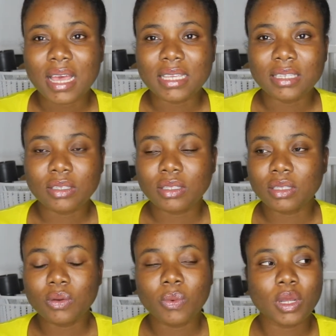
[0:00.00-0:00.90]
I just
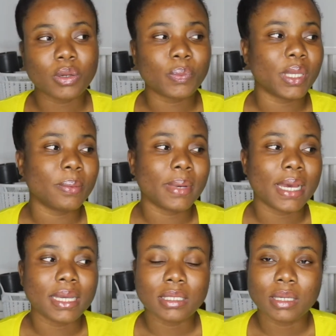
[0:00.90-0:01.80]
didn't want to be
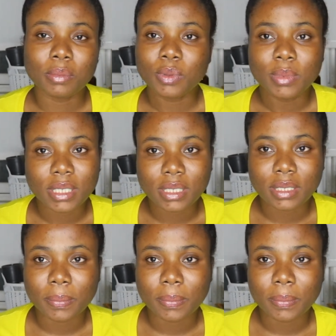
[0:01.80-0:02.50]
buying thermometers